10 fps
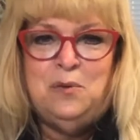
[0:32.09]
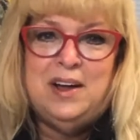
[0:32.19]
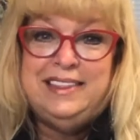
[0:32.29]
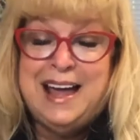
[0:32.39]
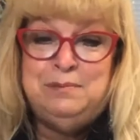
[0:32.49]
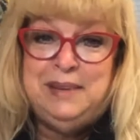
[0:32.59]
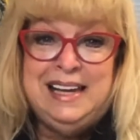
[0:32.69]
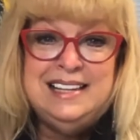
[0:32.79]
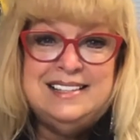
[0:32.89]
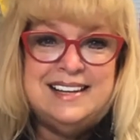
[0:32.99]
What that
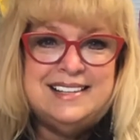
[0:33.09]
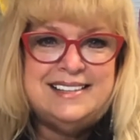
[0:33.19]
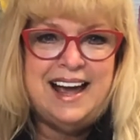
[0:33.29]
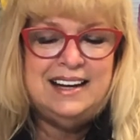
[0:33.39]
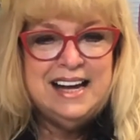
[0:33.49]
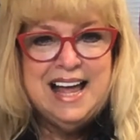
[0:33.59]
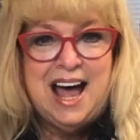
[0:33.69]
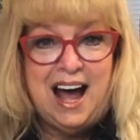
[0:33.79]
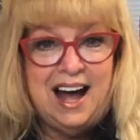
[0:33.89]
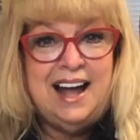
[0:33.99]
means is that
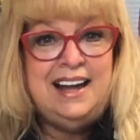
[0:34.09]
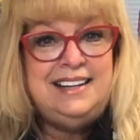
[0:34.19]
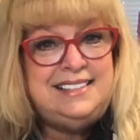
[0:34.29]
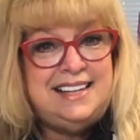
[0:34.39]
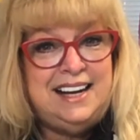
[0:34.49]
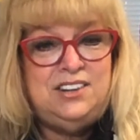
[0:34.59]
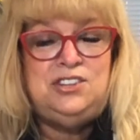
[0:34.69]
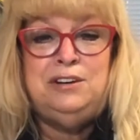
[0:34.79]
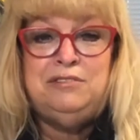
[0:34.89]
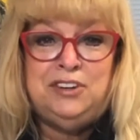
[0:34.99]
I teach